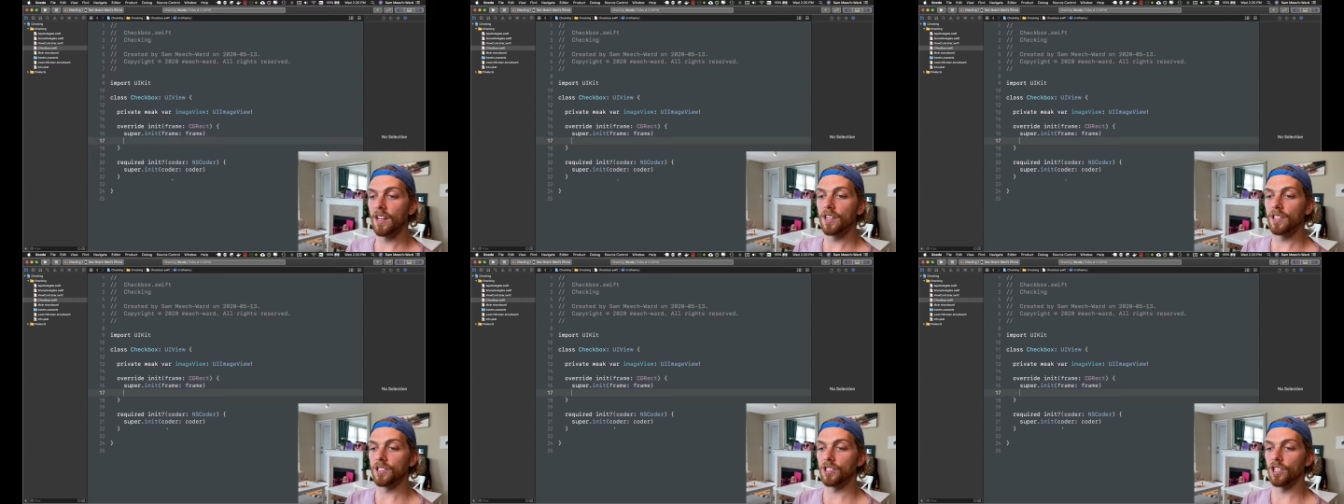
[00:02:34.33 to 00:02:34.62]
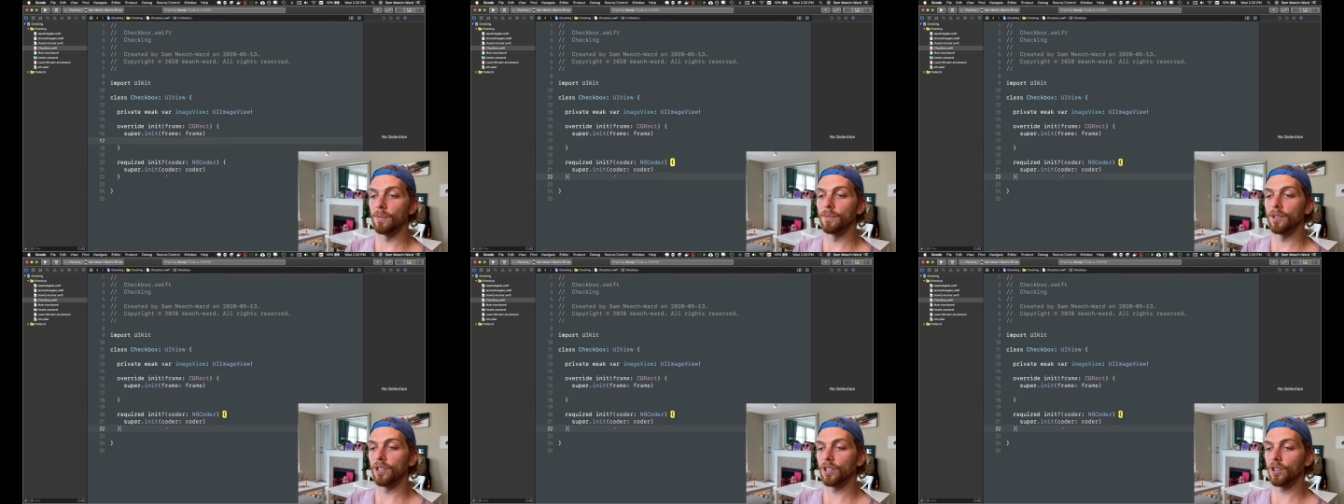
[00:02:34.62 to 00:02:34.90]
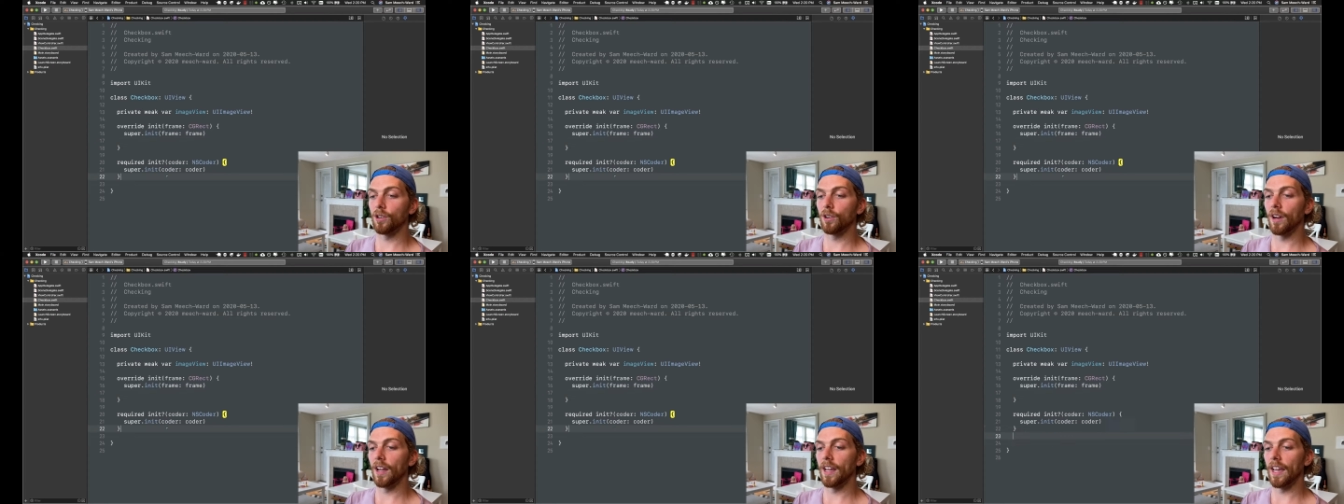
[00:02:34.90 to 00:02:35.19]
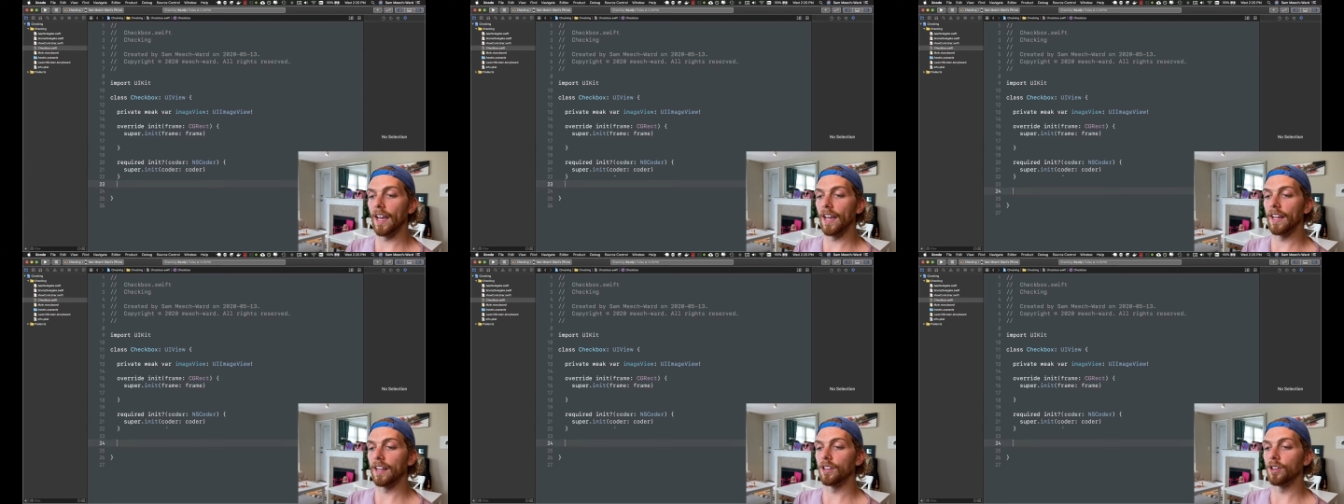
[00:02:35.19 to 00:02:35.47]
So I'm going to
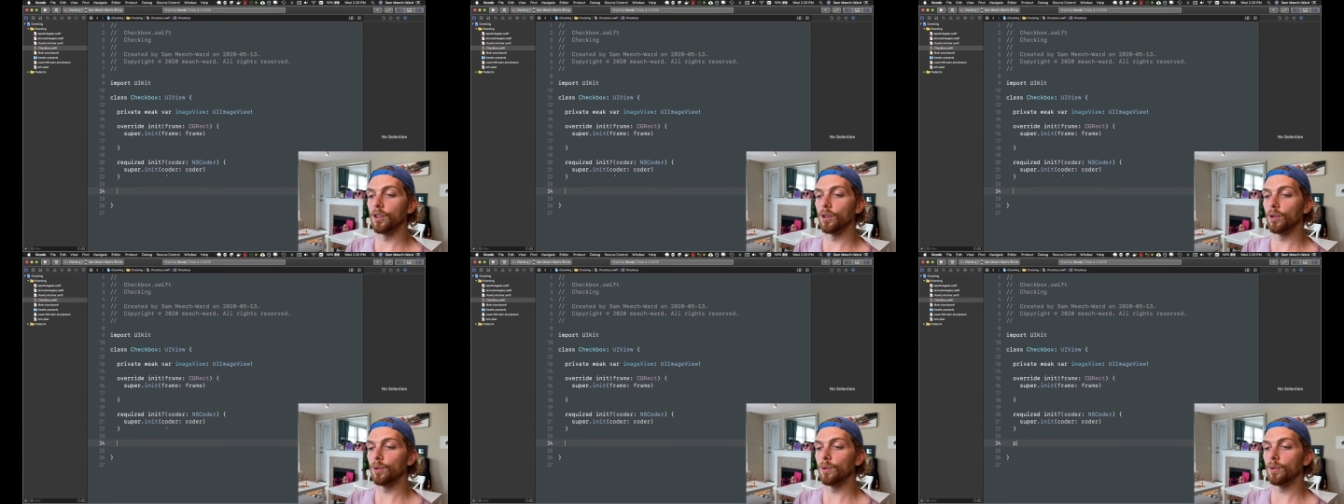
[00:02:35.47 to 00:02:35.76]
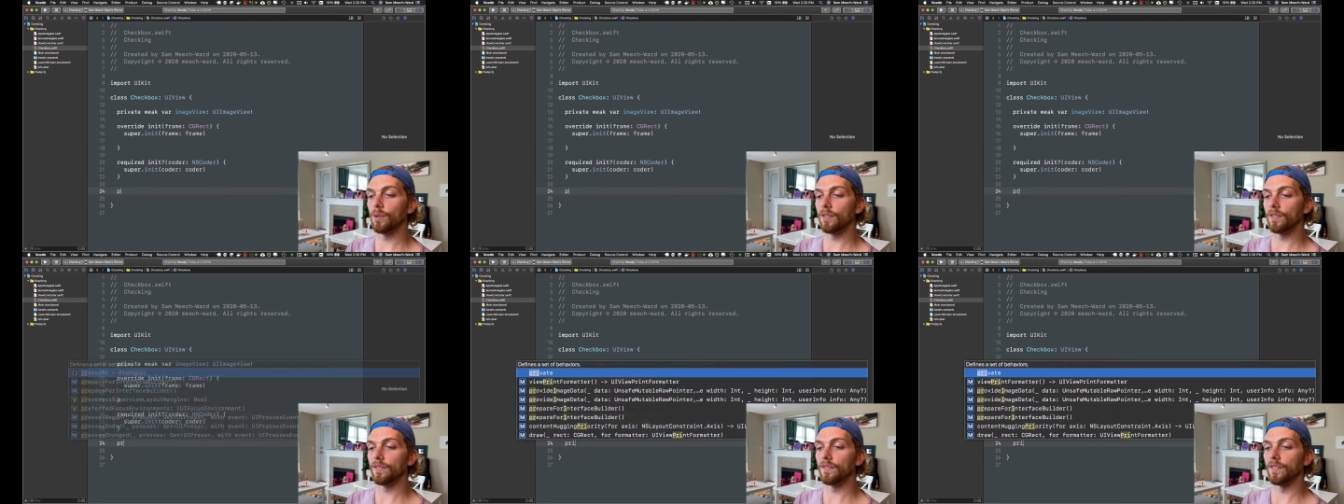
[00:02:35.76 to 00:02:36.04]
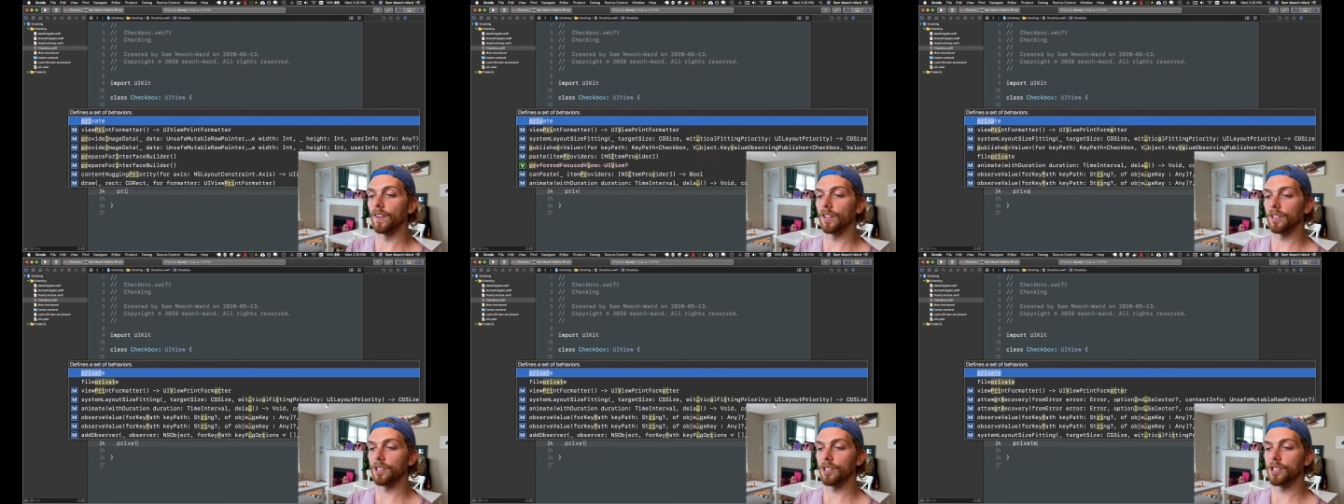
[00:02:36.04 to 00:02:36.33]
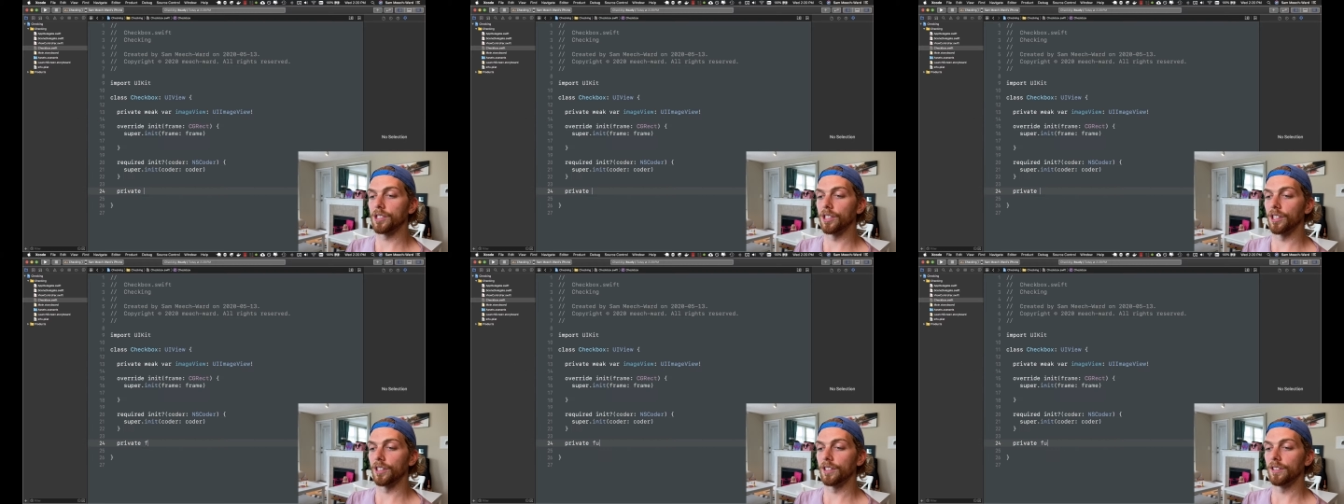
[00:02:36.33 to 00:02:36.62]
create a new
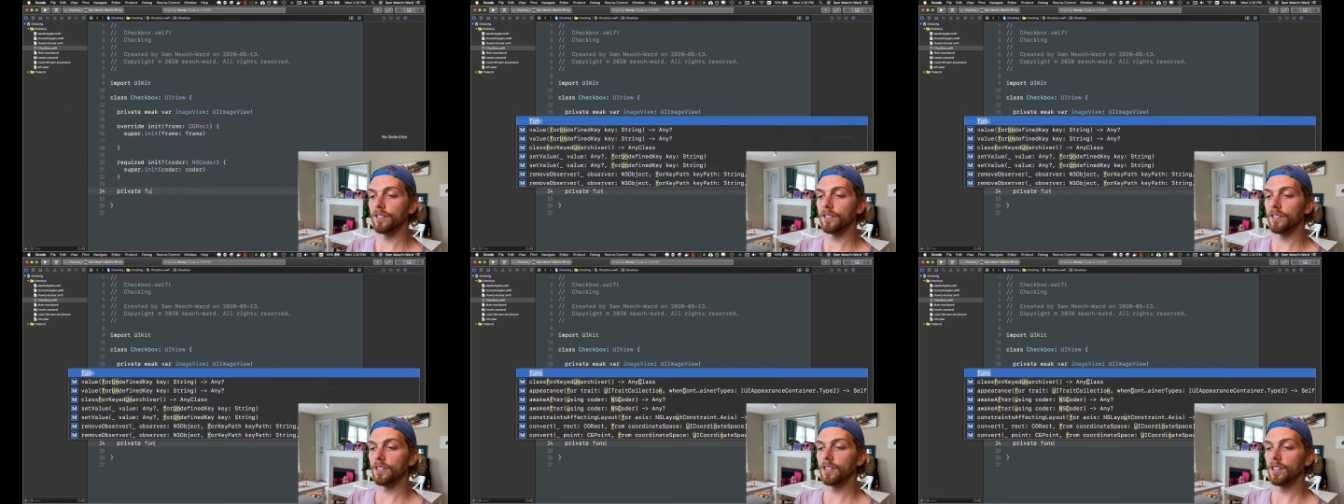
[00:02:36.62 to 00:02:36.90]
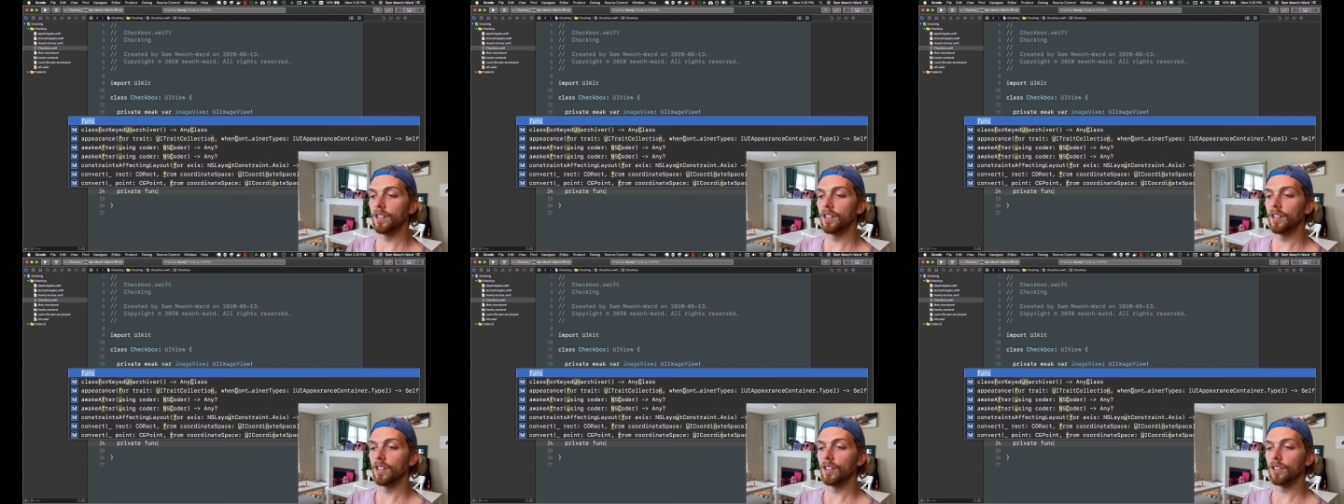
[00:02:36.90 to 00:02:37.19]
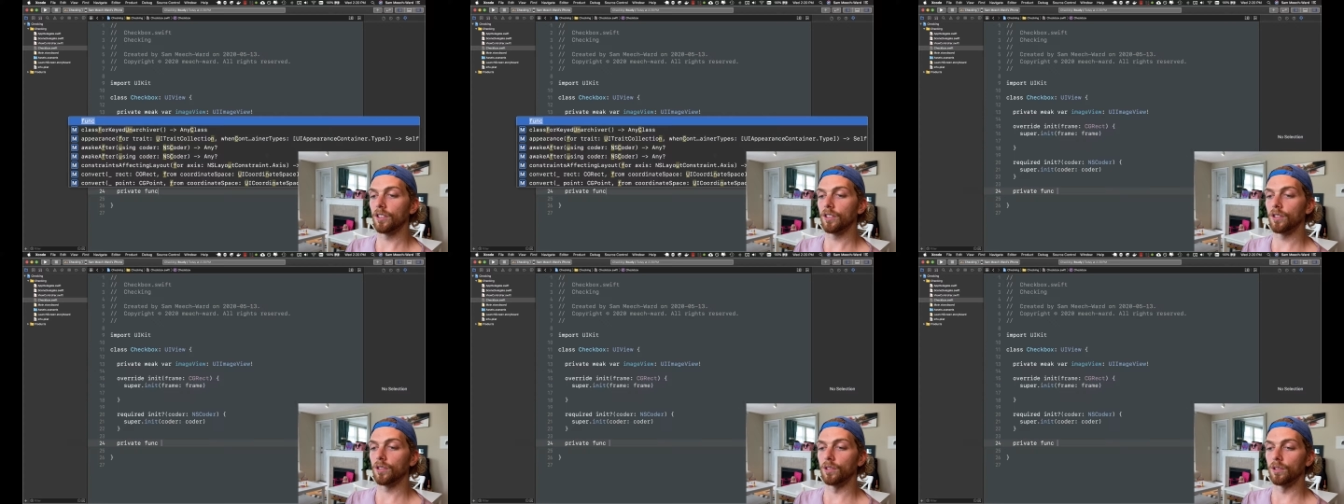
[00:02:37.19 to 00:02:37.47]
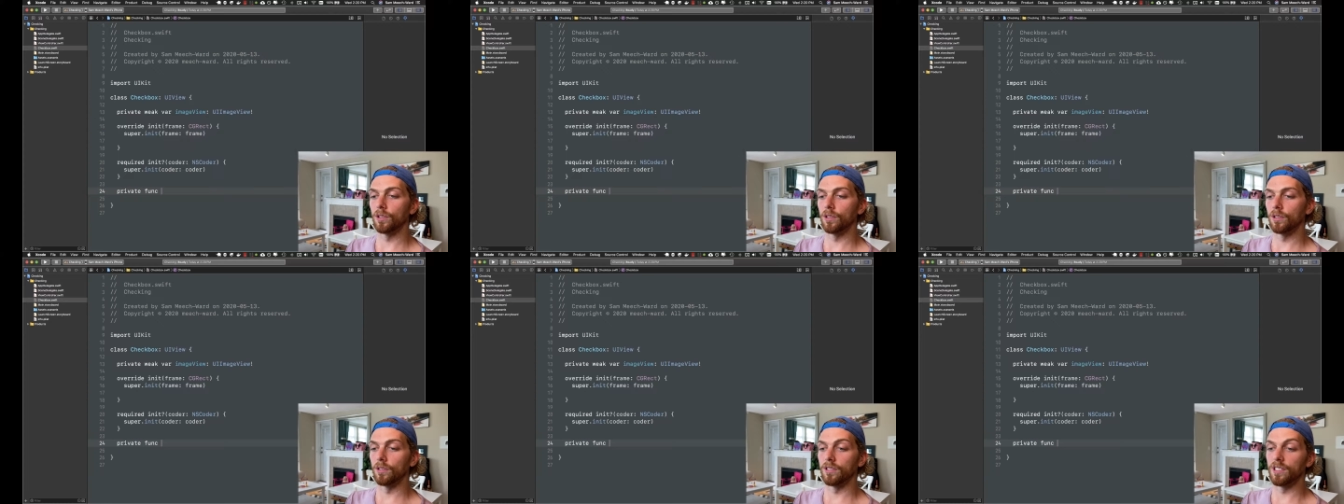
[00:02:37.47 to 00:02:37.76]
function
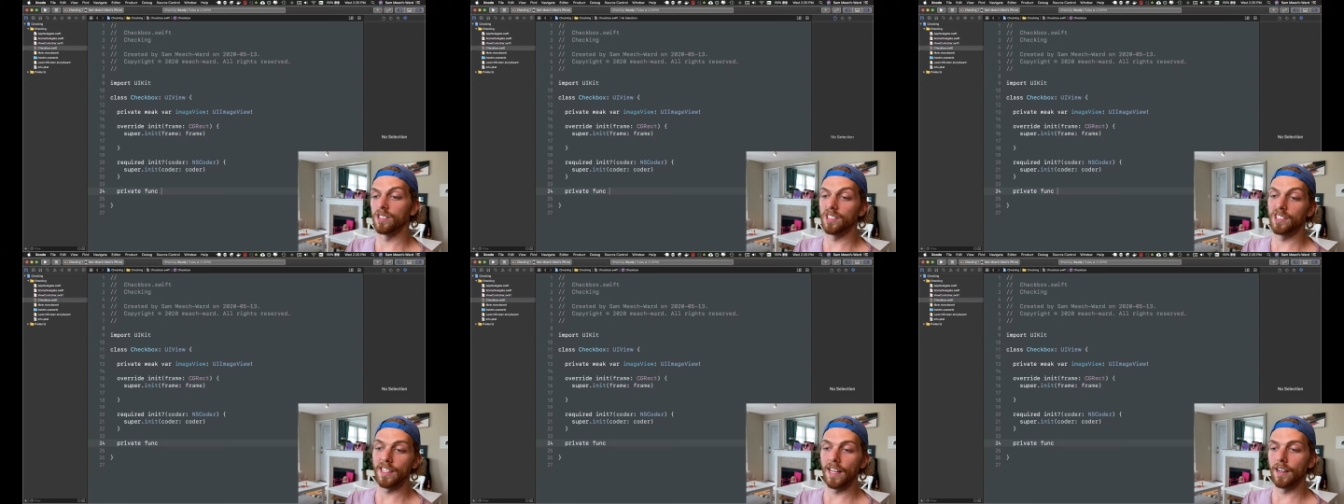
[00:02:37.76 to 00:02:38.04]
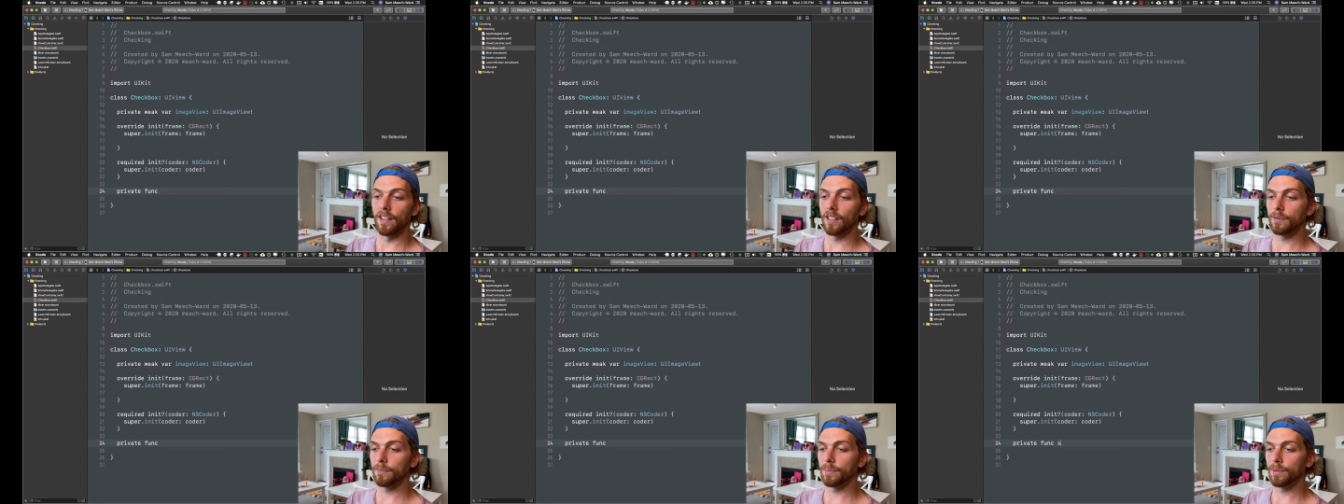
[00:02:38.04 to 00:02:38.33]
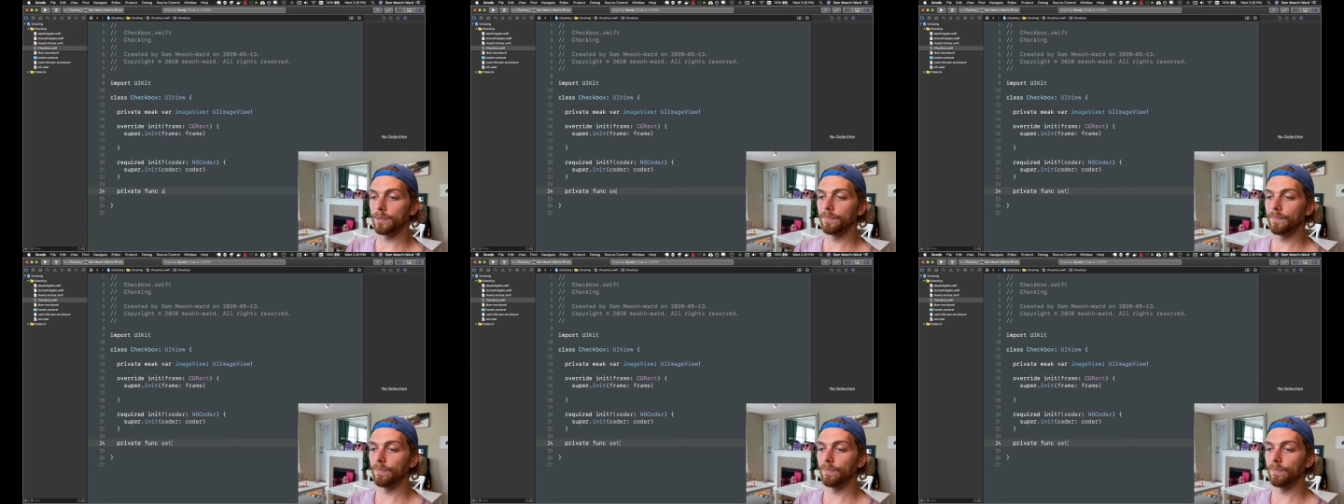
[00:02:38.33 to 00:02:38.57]
called setup.